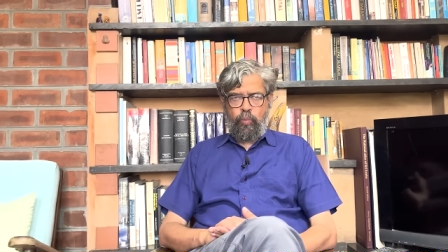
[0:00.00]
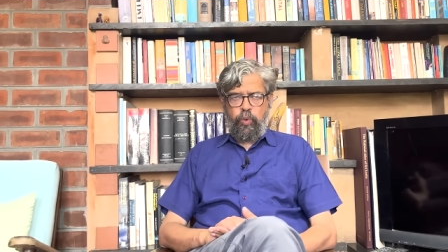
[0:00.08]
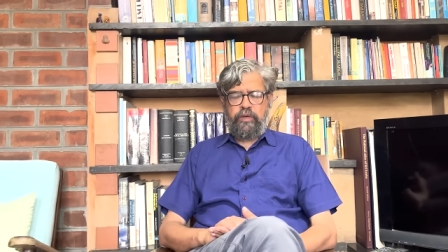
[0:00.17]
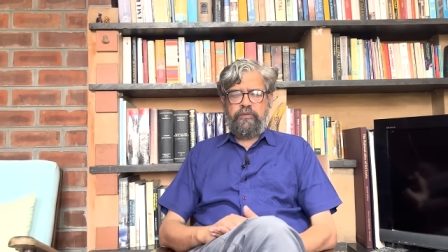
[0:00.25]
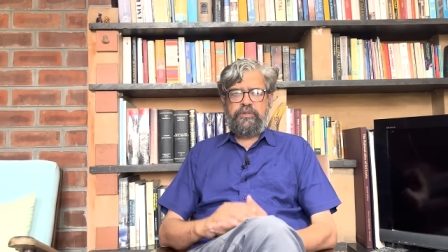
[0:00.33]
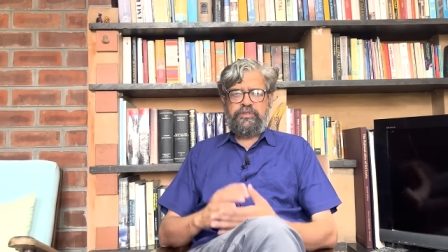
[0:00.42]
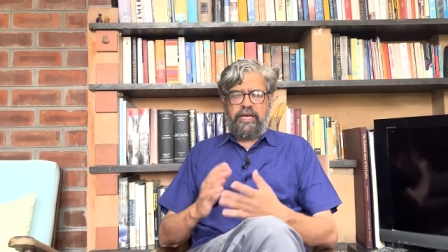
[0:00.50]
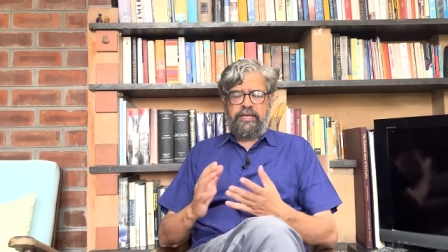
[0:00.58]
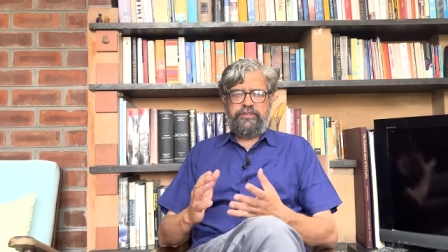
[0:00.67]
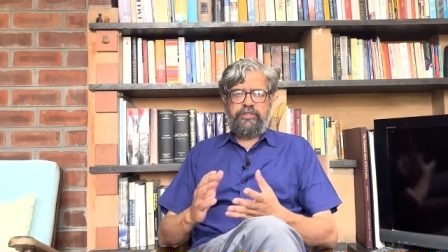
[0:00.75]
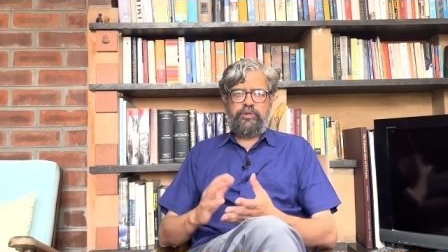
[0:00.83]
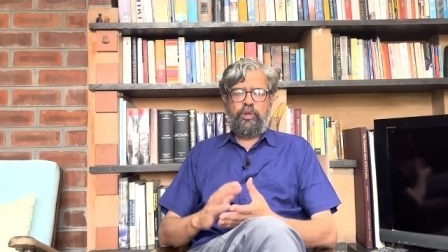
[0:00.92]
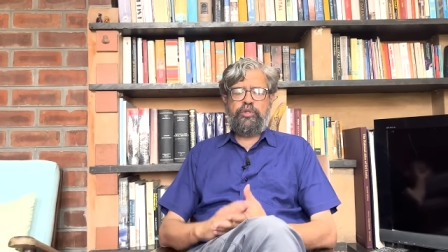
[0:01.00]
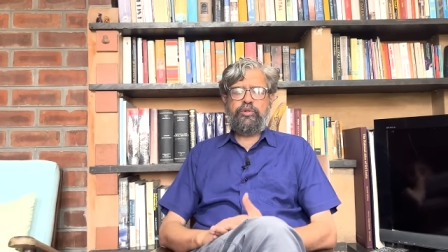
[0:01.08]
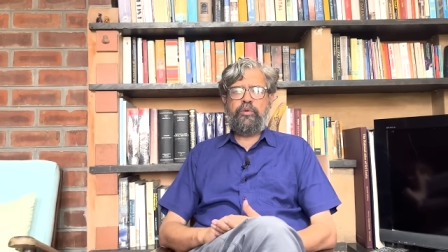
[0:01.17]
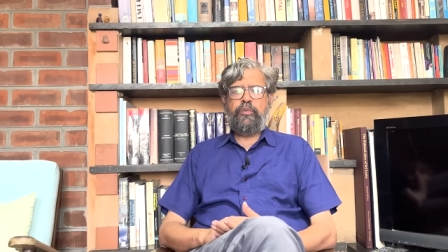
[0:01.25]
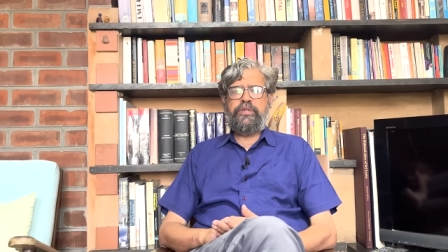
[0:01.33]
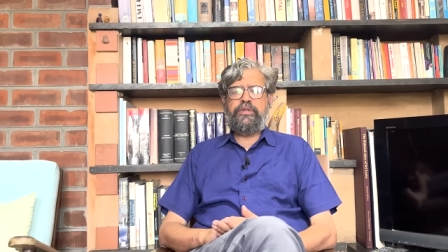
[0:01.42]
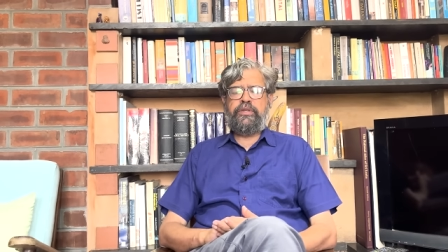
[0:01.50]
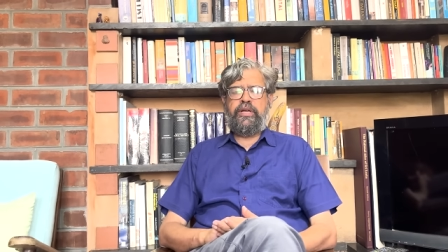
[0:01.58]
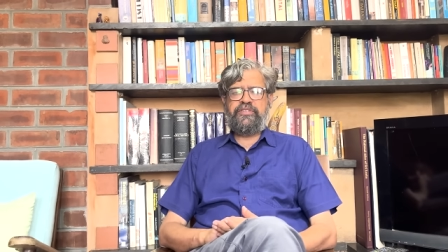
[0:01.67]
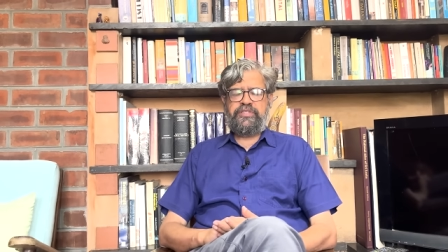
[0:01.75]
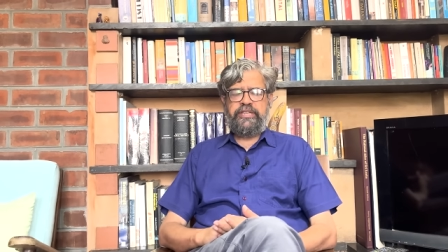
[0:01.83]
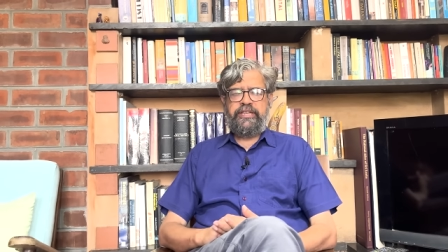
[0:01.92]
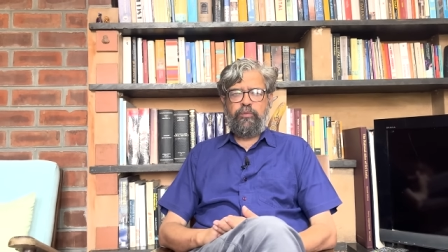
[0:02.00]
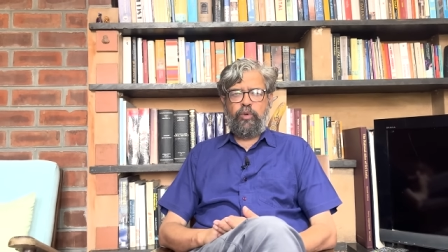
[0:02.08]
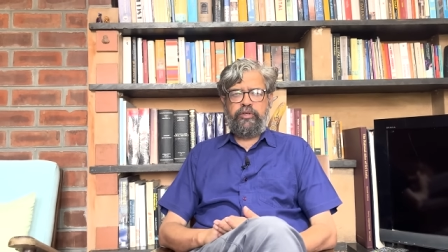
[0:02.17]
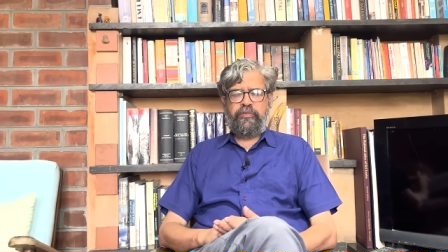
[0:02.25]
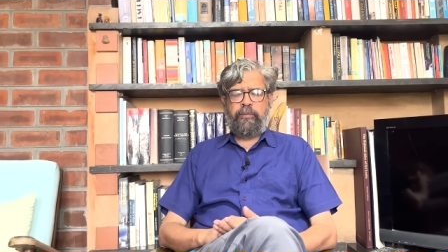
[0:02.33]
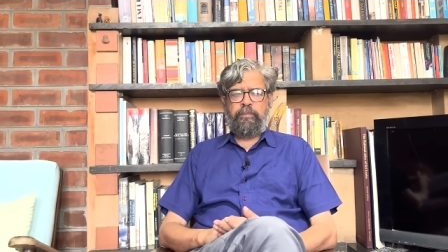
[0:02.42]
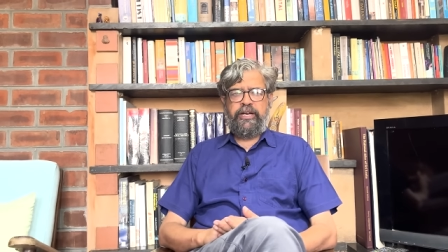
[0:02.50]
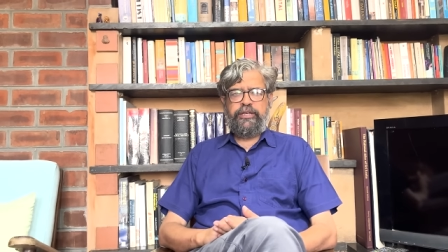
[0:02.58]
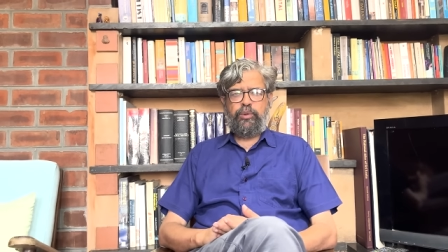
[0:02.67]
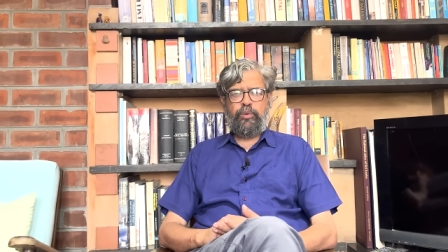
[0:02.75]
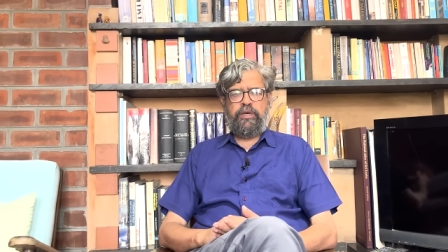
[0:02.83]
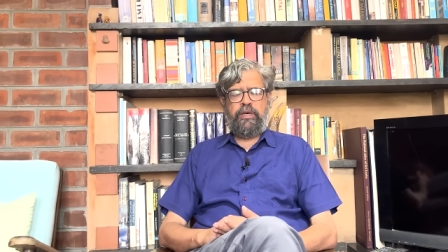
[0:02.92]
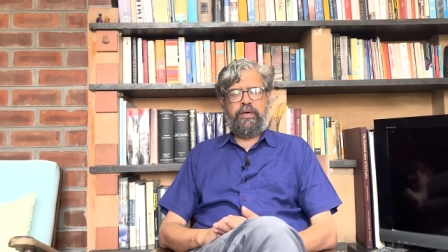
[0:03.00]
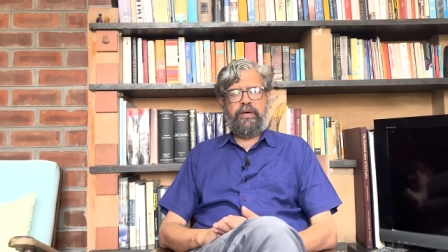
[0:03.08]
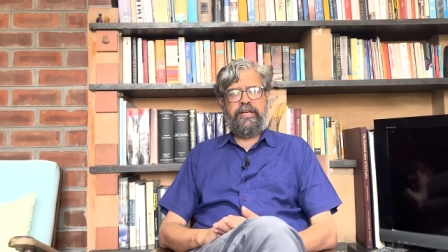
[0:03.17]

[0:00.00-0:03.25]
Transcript: One of the challenges also with extending water supply to an